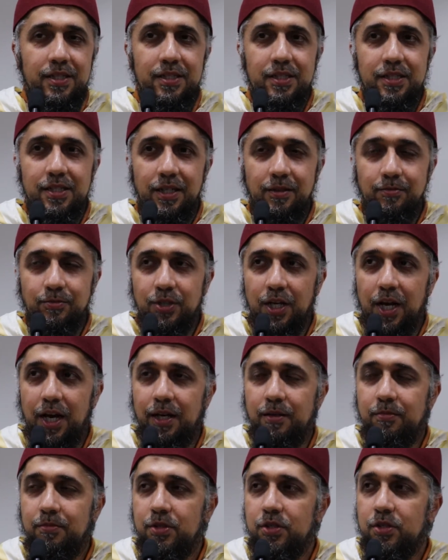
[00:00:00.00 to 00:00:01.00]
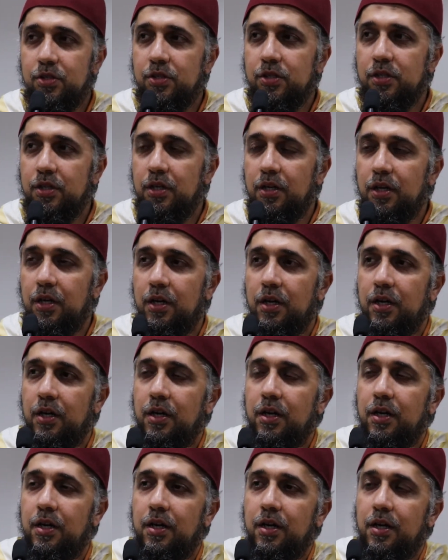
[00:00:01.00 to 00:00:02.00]
sometimes
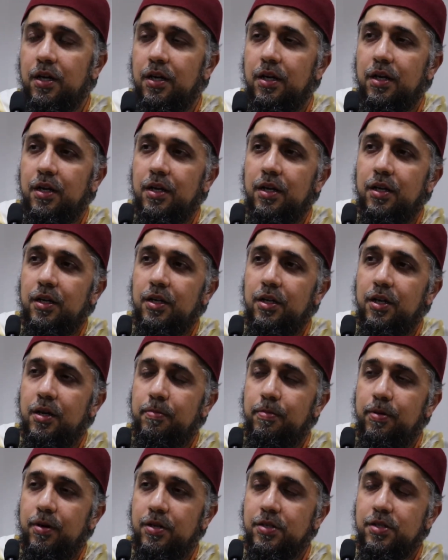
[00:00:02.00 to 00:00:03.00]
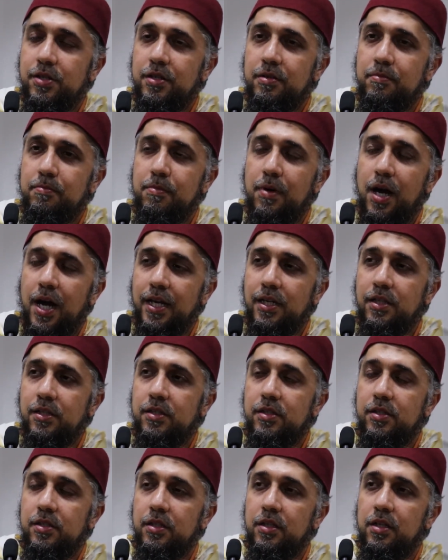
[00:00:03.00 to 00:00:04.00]
a person might
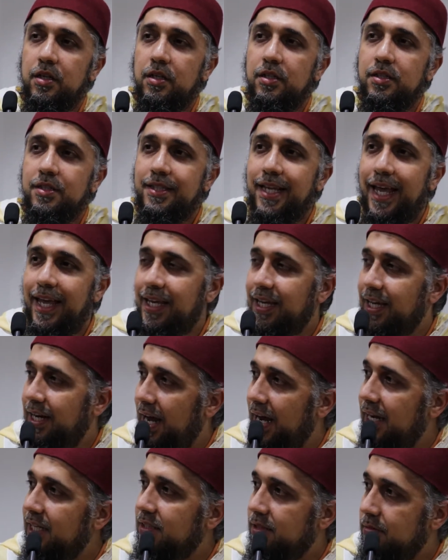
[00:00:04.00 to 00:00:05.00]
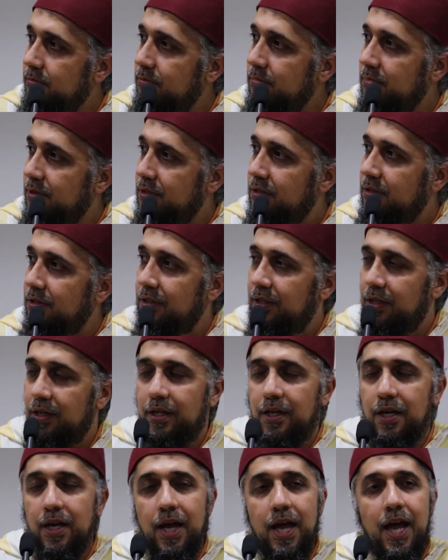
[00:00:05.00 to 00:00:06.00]
take an item
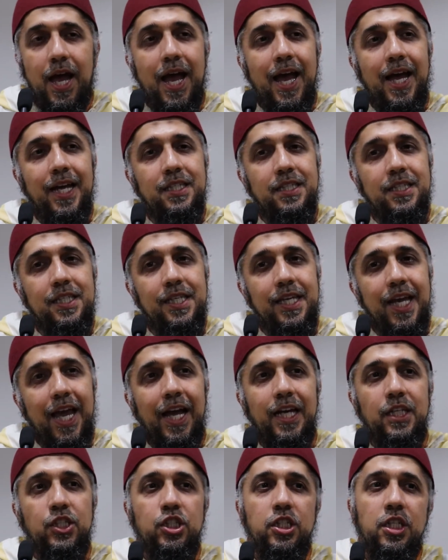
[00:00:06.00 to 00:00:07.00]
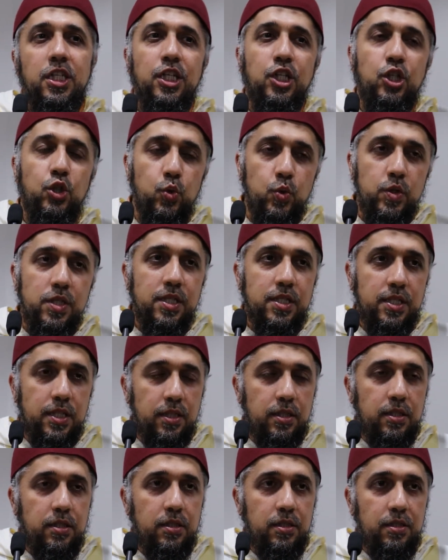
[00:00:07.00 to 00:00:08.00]
and he actually uses
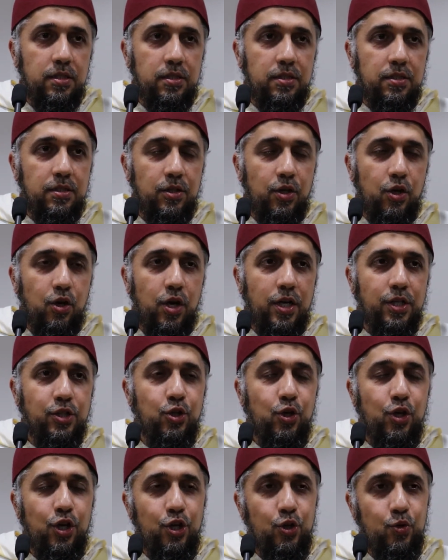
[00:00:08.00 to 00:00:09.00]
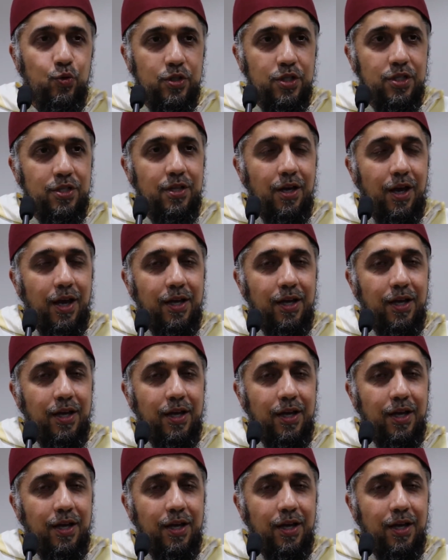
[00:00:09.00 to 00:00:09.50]
it. All right, so he uses the